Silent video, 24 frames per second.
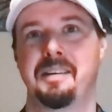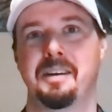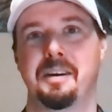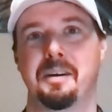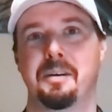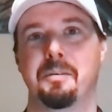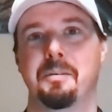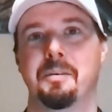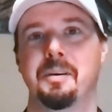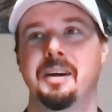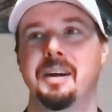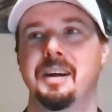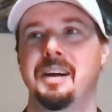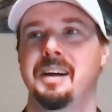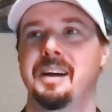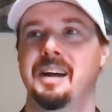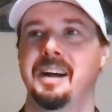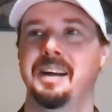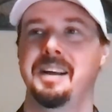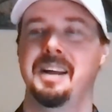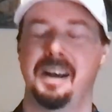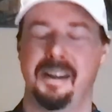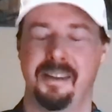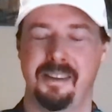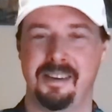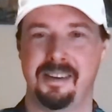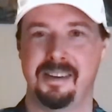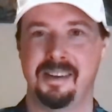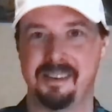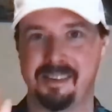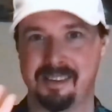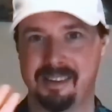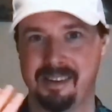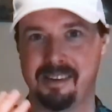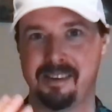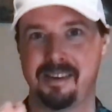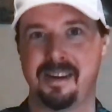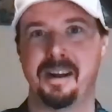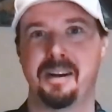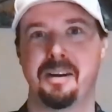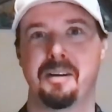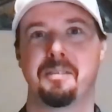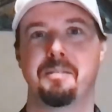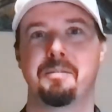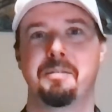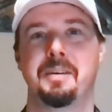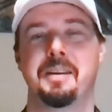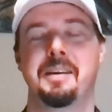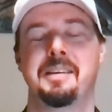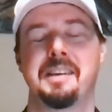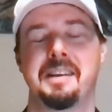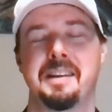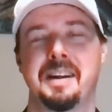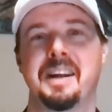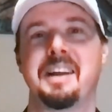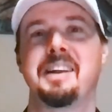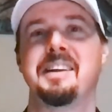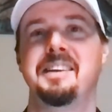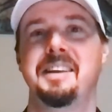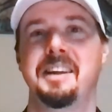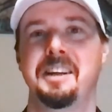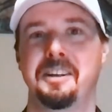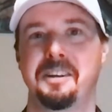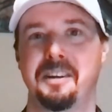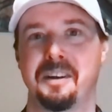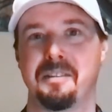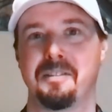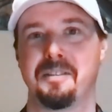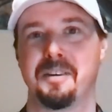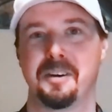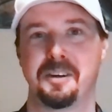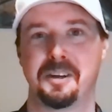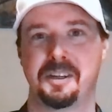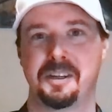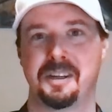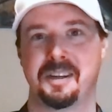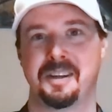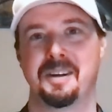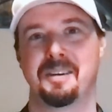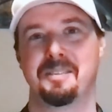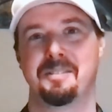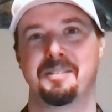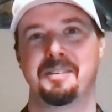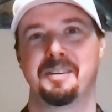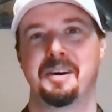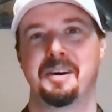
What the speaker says: So yeah, this is like a digital version of